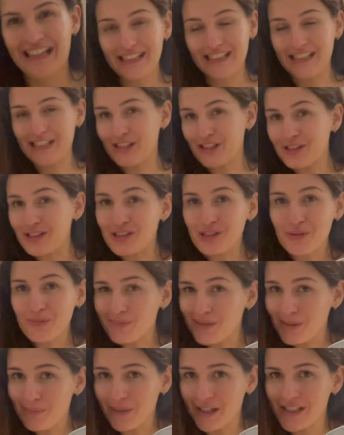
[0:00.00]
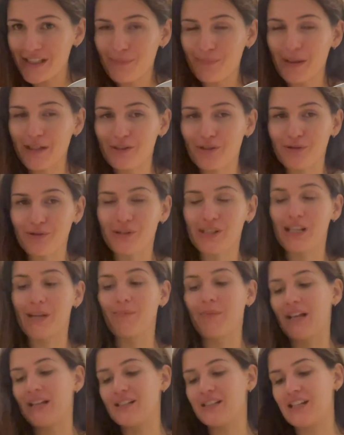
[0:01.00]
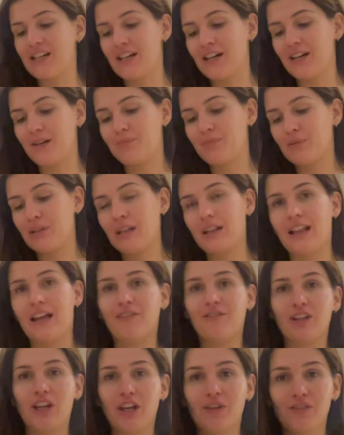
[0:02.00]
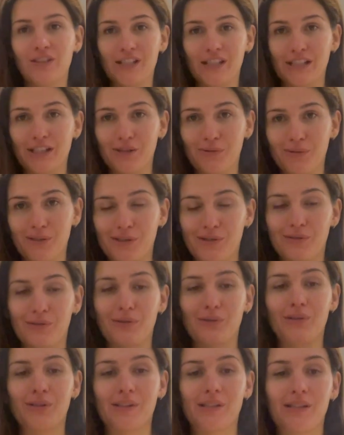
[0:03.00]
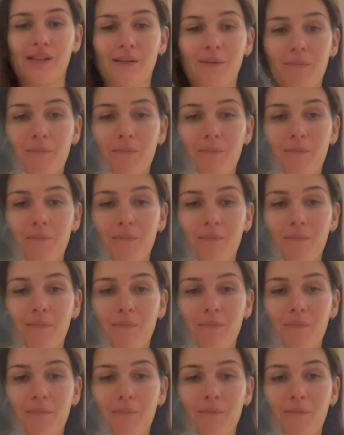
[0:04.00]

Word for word: this used to be my specialty, blending up leftovers into a sauce.